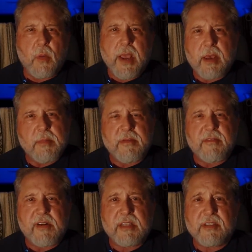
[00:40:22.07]
And wake up my
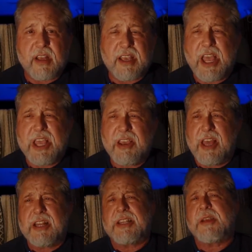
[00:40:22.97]
friends like, hey, you
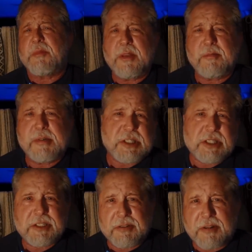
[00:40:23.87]
got to take me to the
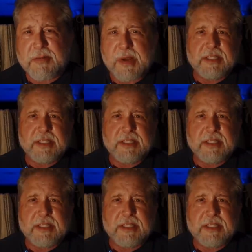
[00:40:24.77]
emergency room.